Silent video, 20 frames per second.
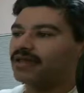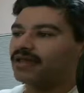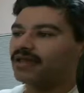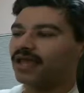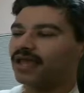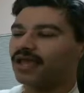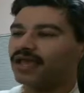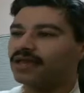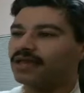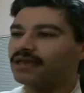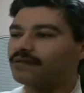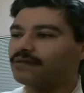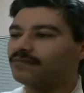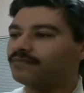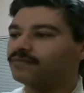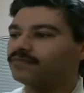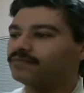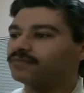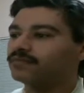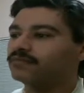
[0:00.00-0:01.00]
a
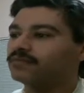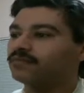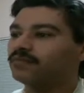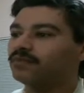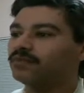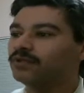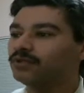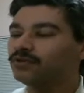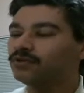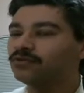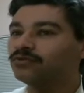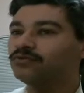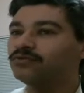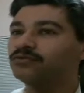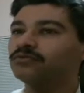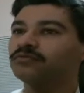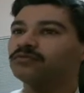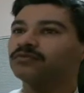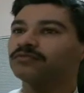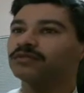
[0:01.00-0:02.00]

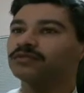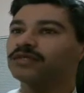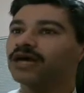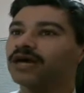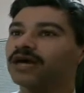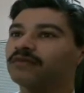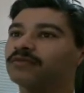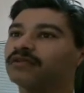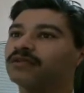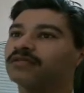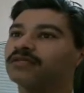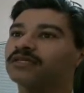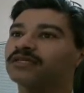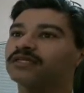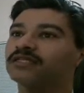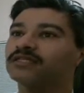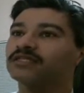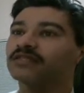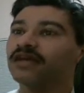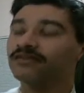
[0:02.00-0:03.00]
blue diamond
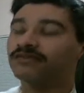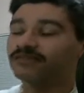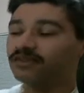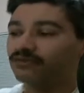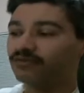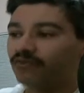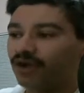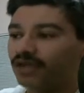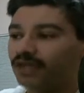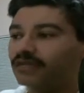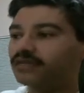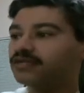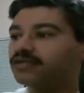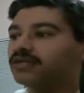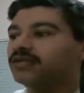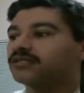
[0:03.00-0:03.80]
is left and right.